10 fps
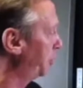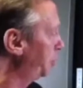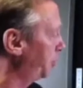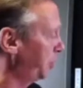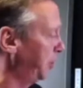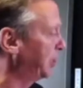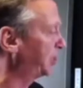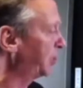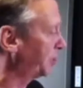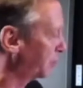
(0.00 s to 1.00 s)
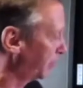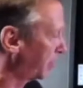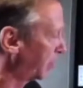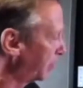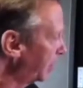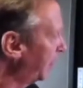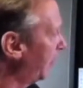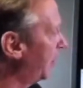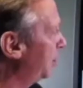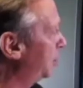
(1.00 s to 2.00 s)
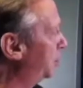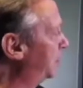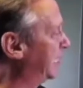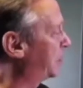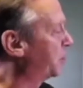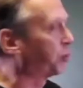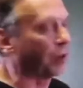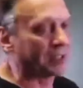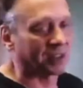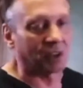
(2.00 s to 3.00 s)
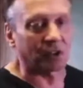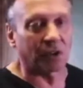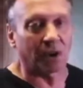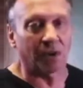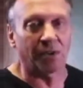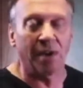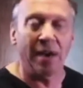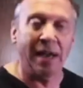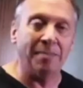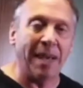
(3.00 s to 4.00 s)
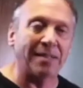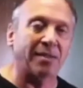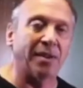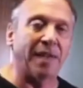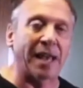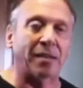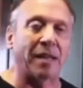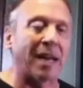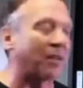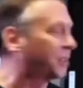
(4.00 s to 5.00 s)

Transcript: release the nerve and artery. You decompress it, it's called. And basically that allows